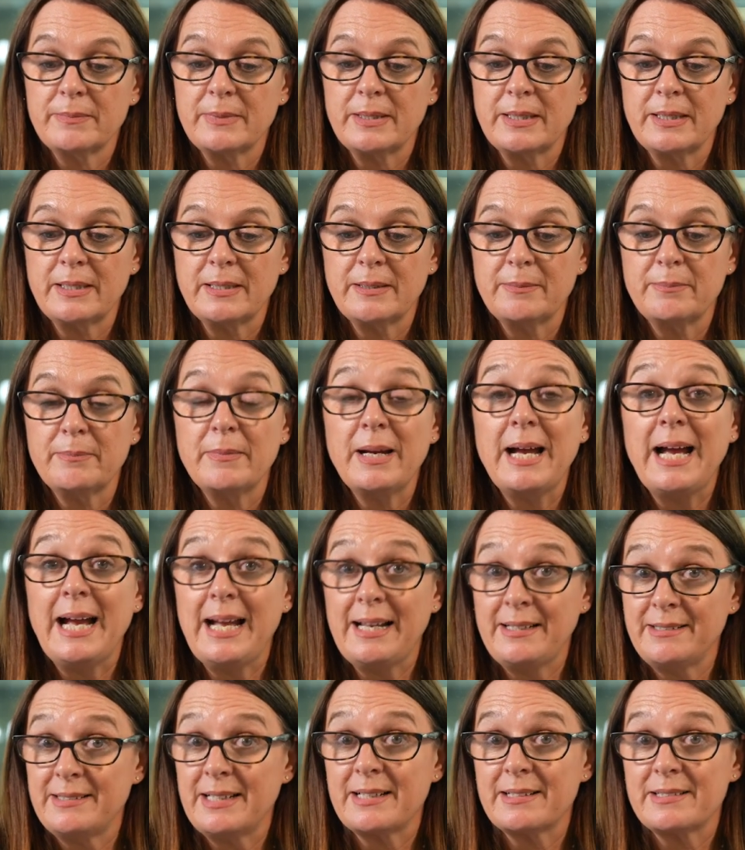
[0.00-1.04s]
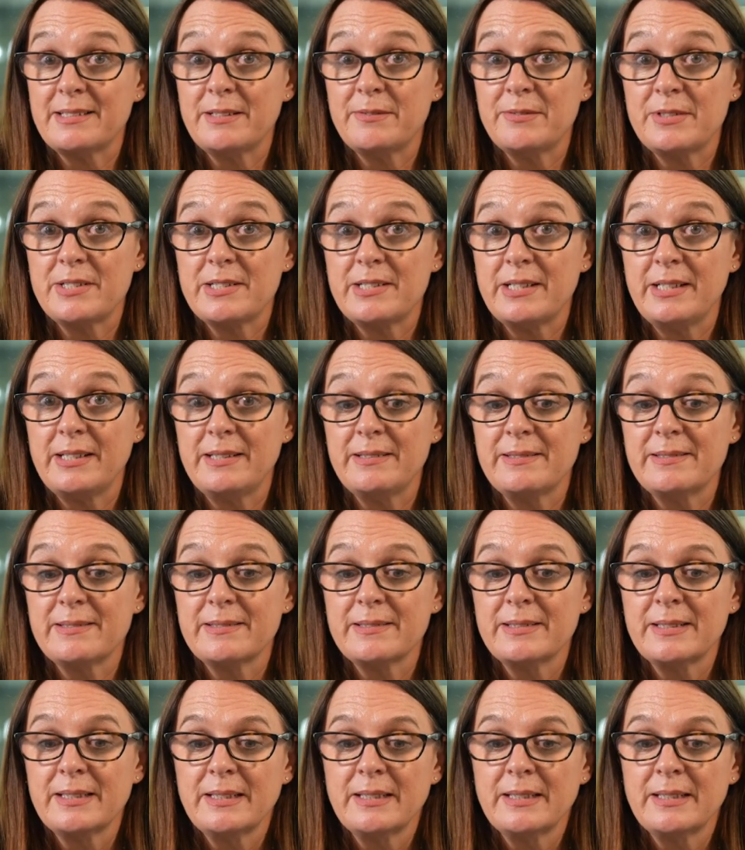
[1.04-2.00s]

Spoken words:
and activities